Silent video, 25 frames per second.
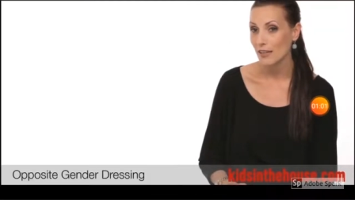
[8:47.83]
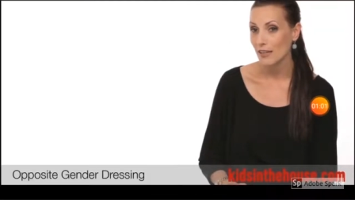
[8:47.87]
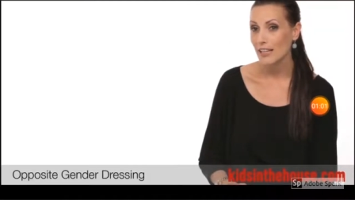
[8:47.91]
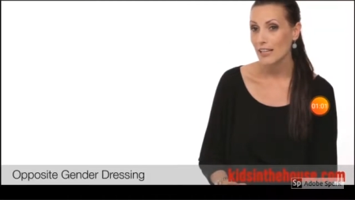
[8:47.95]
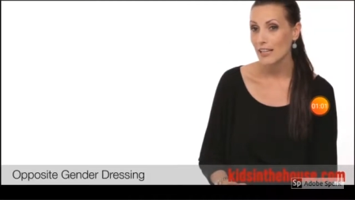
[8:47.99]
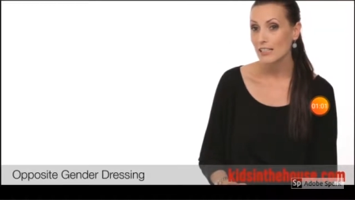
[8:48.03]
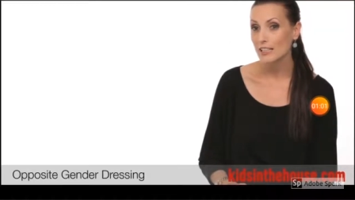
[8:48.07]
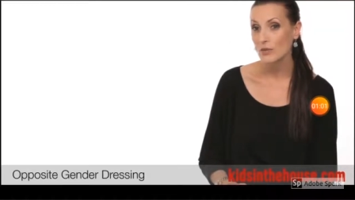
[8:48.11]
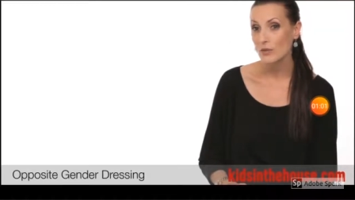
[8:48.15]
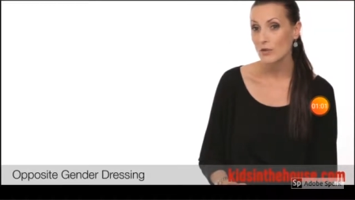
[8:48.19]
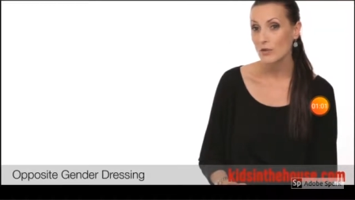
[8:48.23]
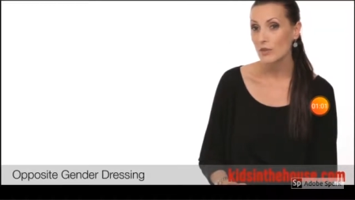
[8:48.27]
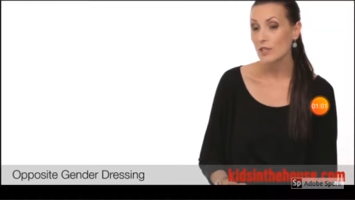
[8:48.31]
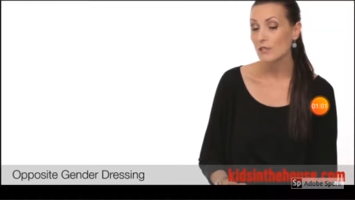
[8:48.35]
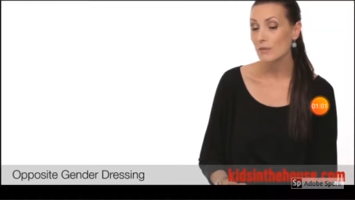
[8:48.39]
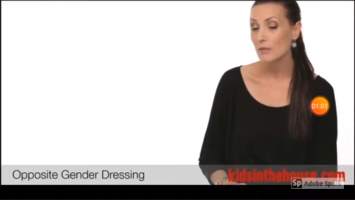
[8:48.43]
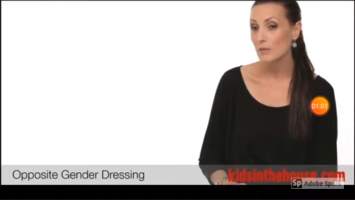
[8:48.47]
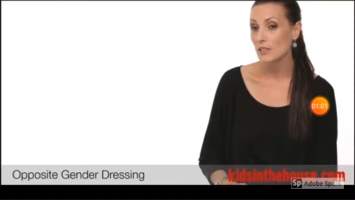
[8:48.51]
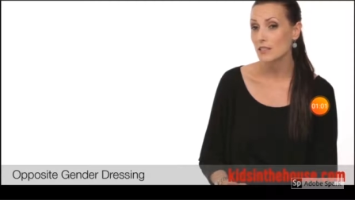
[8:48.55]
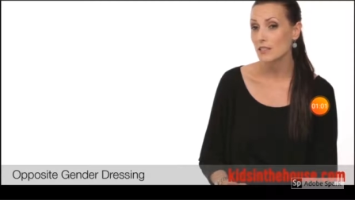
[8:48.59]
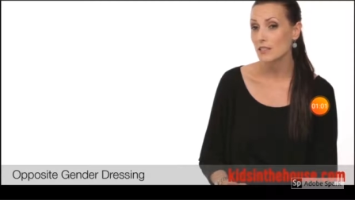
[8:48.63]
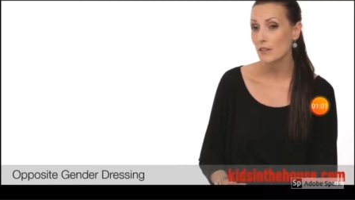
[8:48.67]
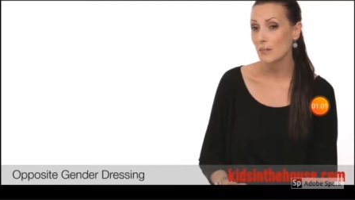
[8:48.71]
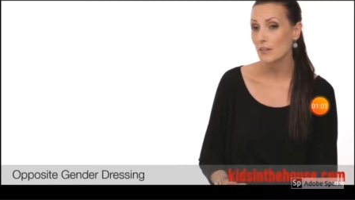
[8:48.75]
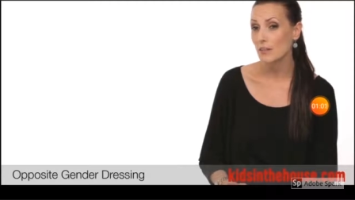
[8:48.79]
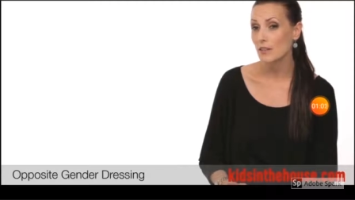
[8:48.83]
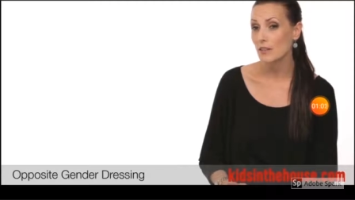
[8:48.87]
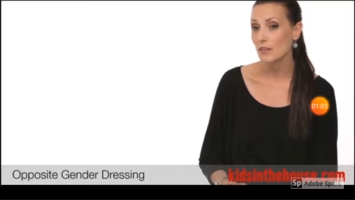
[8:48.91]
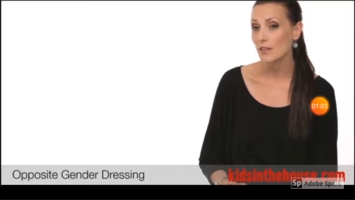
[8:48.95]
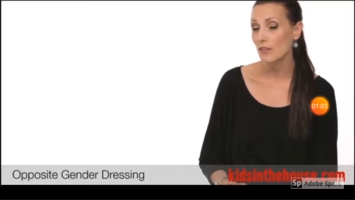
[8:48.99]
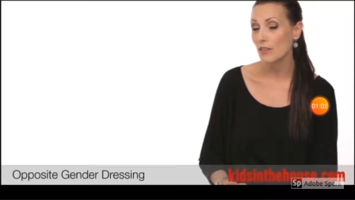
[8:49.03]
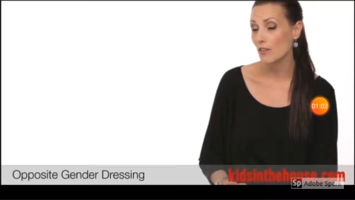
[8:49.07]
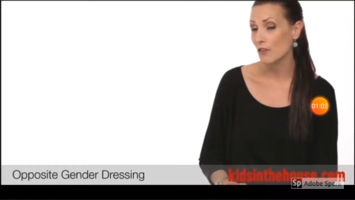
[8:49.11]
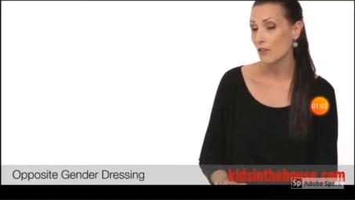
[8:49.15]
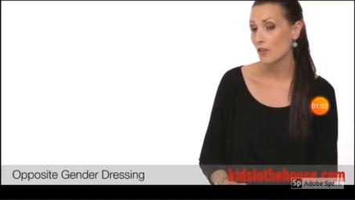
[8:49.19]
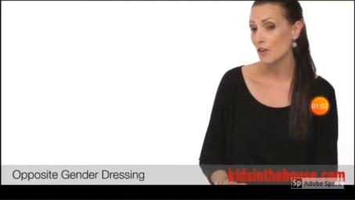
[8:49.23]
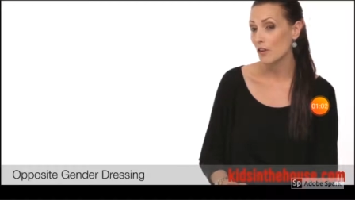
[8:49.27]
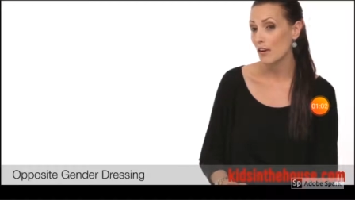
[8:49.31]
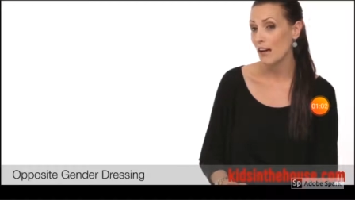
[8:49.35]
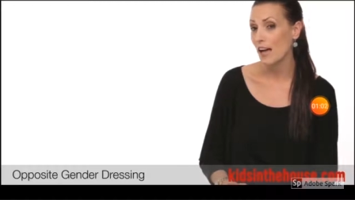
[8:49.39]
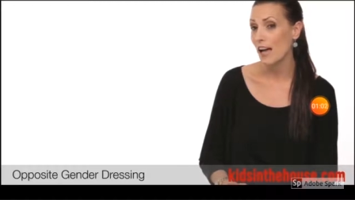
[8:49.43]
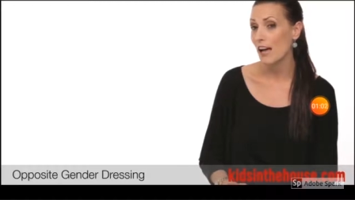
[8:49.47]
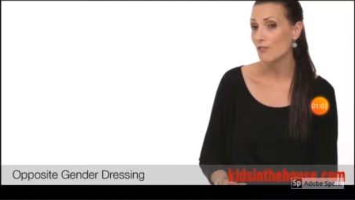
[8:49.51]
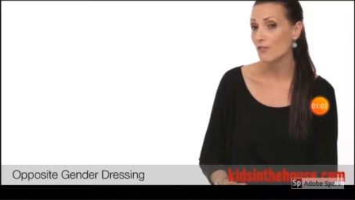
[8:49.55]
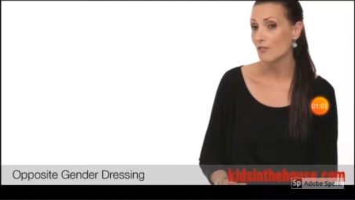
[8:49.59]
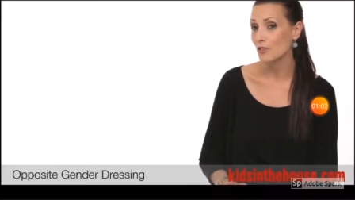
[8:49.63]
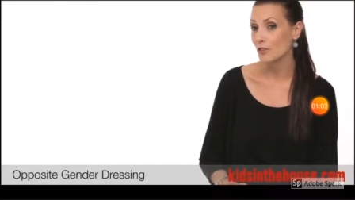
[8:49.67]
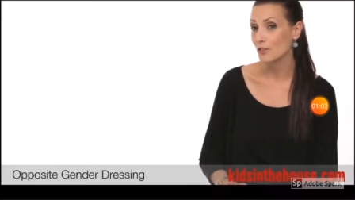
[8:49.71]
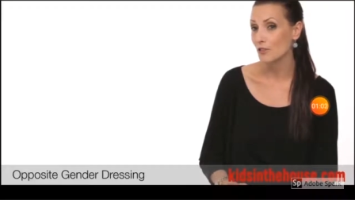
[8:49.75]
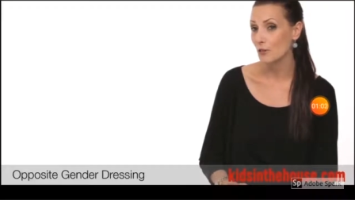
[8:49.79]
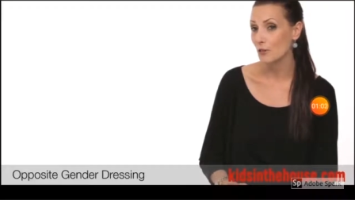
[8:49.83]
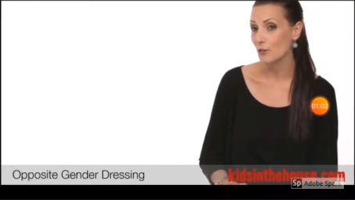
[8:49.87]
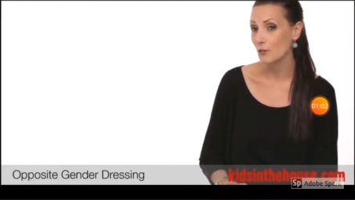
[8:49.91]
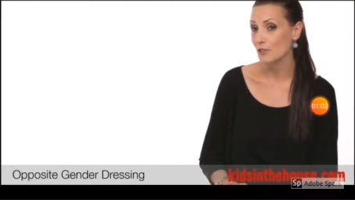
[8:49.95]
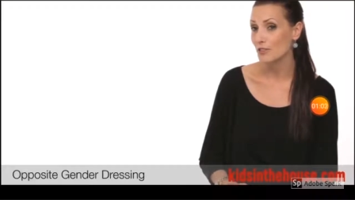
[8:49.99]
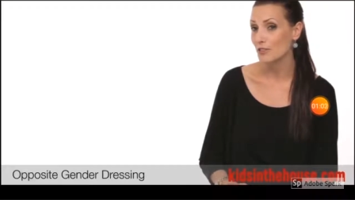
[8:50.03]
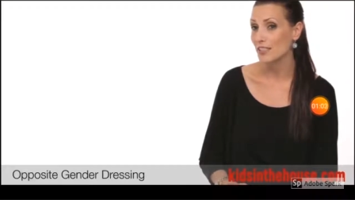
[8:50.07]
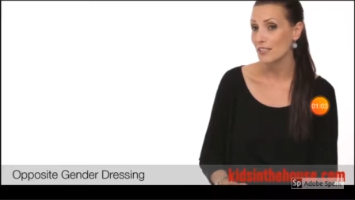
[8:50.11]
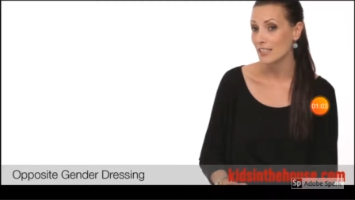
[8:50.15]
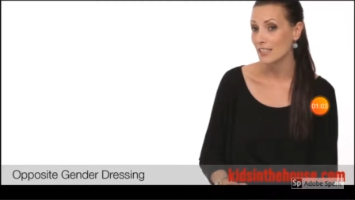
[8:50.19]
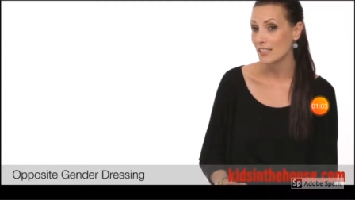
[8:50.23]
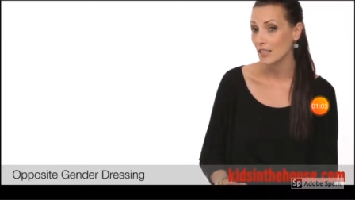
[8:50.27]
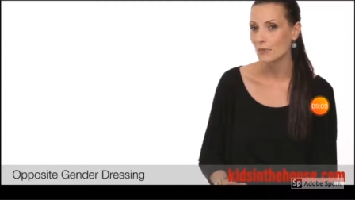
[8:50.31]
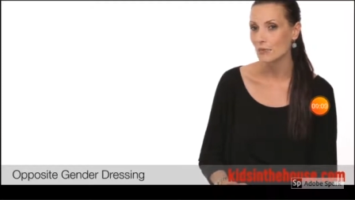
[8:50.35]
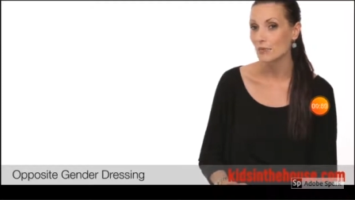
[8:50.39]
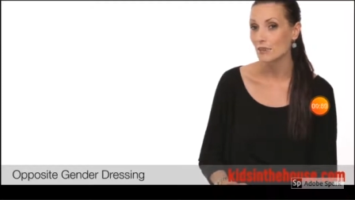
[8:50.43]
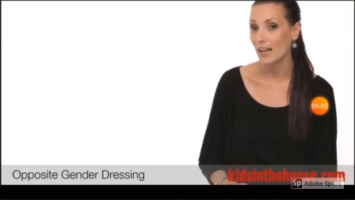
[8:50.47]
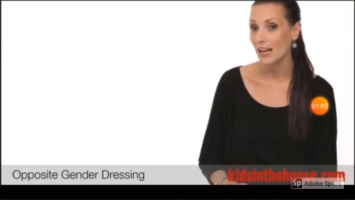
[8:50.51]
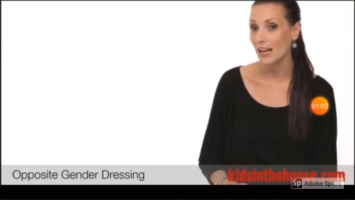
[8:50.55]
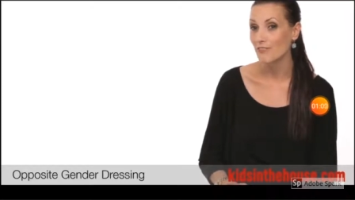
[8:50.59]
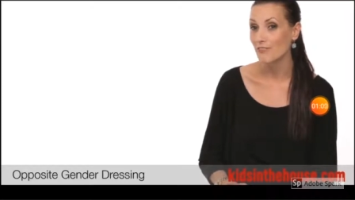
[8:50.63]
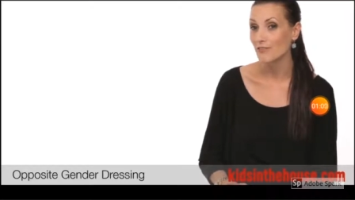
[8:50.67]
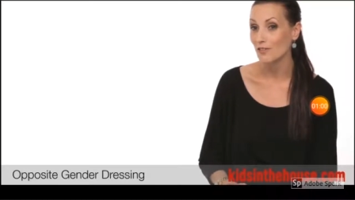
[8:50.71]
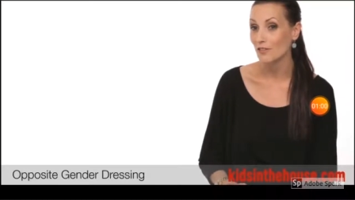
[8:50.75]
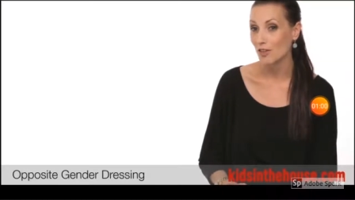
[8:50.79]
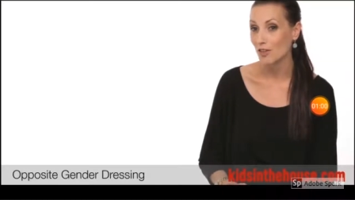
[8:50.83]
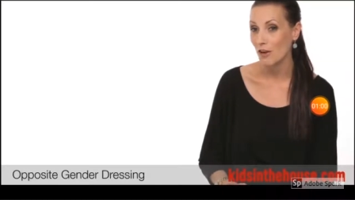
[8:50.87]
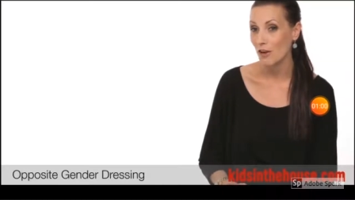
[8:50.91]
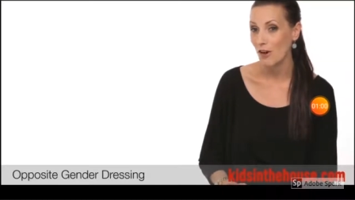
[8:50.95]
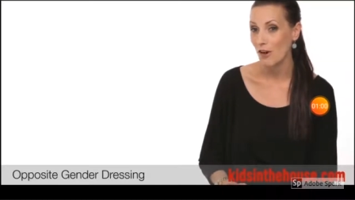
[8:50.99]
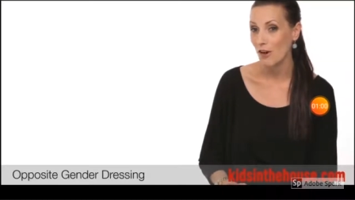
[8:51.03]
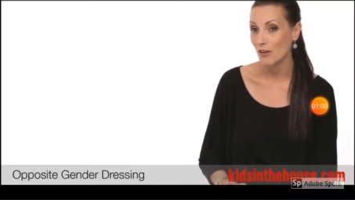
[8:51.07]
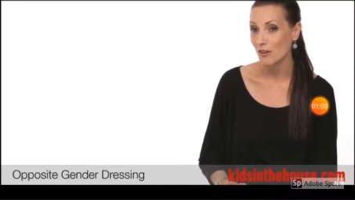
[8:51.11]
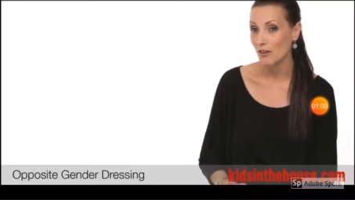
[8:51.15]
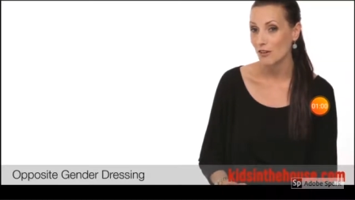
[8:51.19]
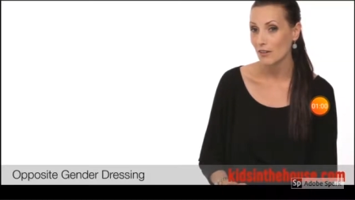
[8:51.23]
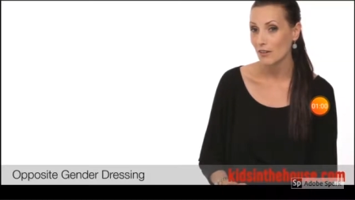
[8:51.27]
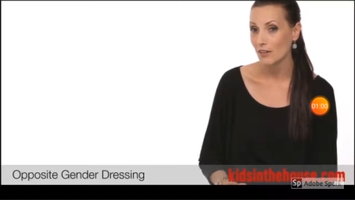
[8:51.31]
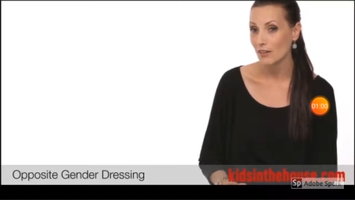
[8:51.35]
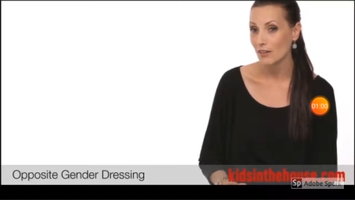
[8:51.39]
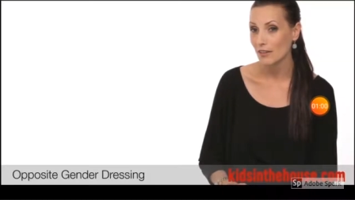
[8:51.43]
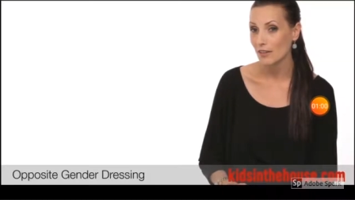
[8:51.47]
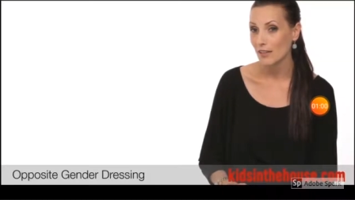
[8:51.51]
it's going to be something that they're going to have to learn to do lifelong.